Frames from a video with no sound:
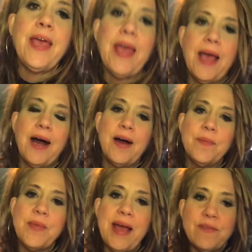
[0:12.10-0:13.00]

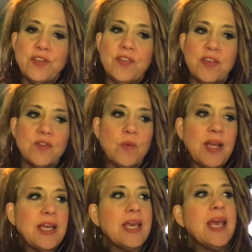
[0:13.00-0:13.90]
after this
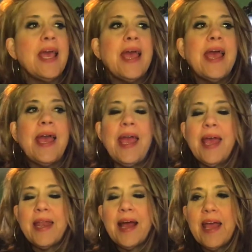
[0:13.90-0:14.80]
week,
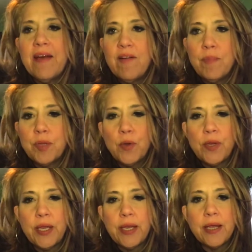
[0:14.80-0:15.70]
and I have
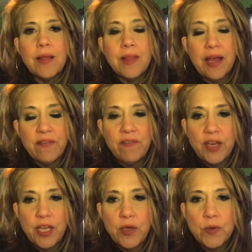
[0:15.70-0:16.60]
uploaded a lot of
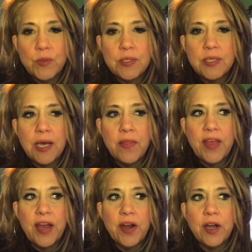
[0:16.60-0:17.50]
videos
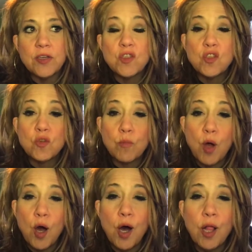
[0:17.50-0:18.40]
that are
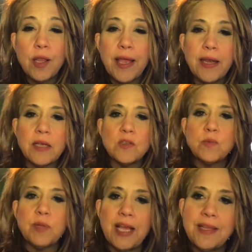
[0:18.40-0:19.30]
small and
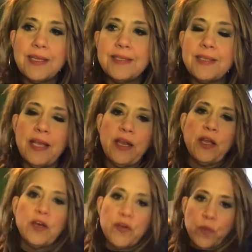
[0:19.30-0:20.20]
explain this in a
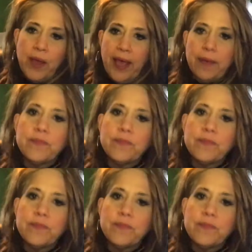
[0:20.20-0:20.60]
good way.